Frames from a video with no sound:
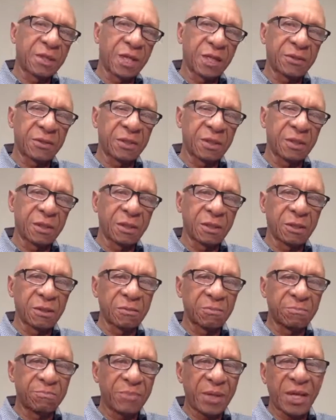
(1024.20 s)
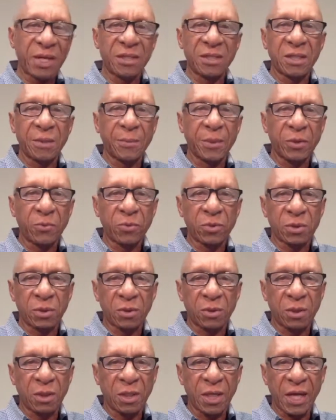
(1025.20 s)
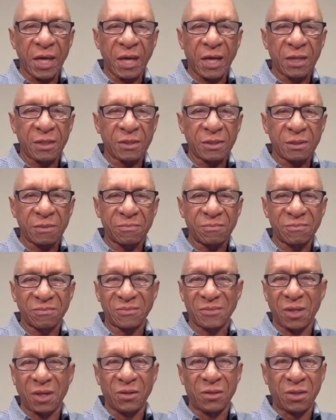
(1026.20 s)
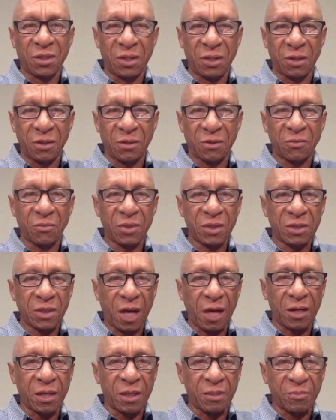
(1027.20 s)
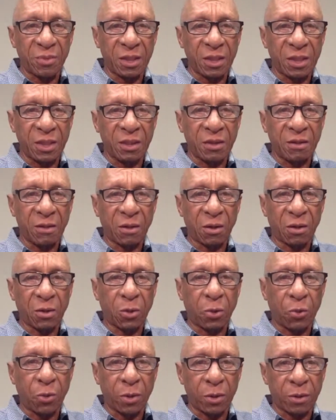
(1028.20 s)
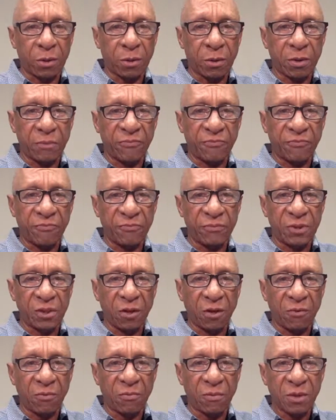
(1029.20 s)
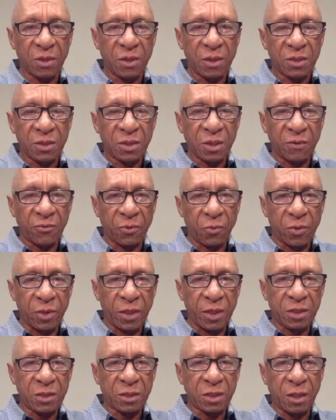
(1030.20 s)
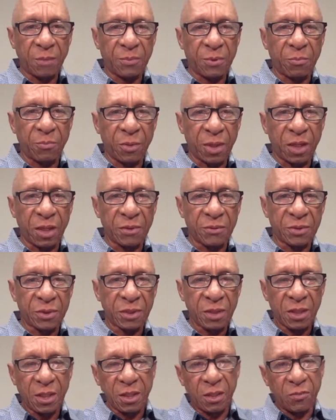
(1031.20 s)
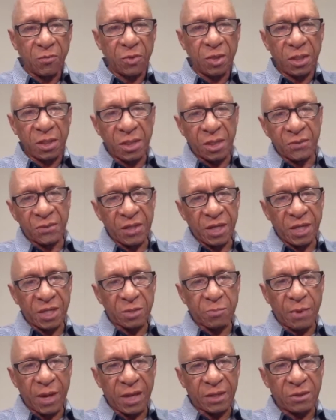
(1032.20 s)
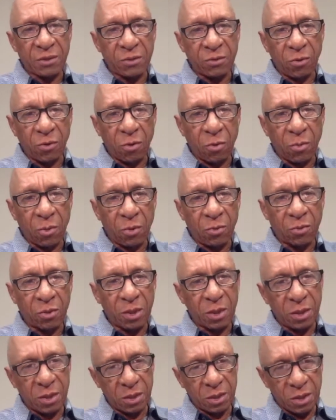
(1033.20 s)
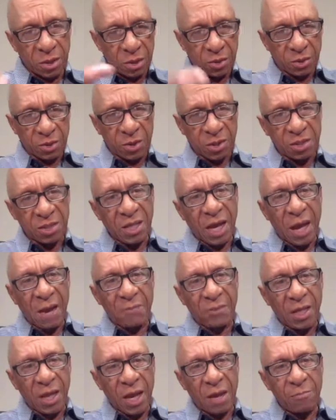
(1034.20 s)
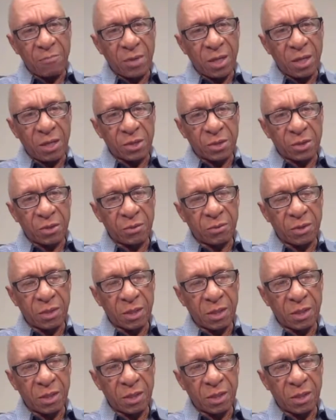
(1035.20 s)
that the pandemic was going to last a year. We thought it'd be a quarter, you know, several weeks, couple of months, we get things back to normal. This was a stopgap measure.